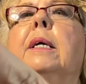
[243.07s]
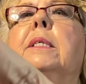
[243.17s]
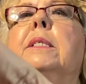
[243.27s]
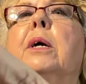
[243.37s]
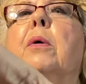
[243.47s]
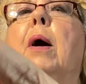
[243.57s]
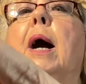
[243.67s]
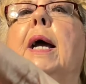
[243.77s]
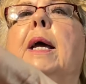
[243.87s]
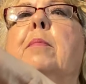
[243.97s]
So
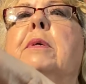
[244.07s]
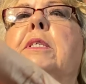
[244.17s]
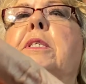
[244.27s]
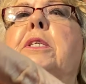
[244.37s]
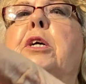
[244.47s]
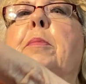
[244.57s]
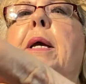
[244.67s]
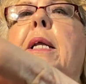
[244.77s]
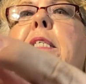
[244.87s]
I am assuming, it's